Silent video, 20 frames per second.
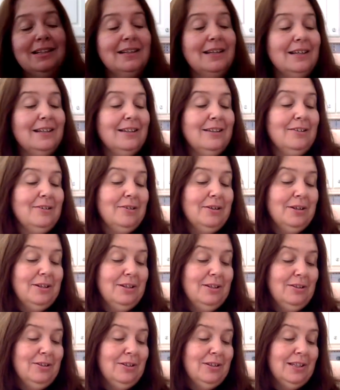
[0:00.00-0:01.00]
that. They
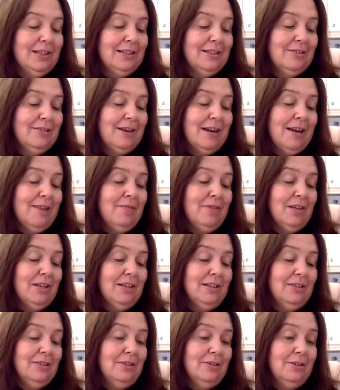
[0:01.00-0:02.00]
look like they're having a
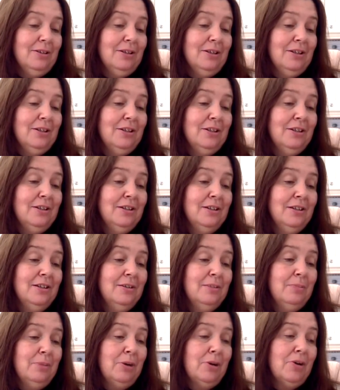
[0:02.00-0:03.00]
little
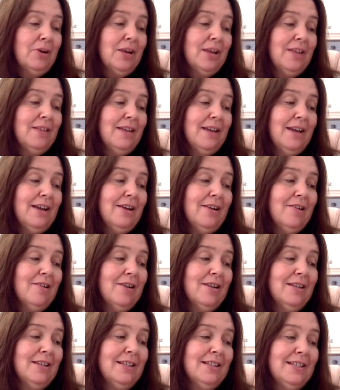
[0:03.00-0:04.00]
party there,
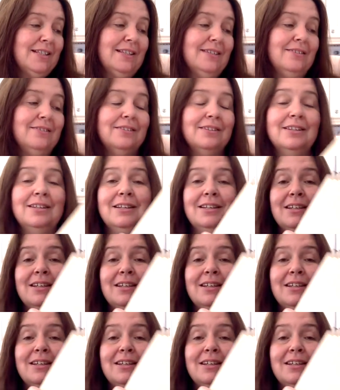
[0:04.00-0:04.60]
and this little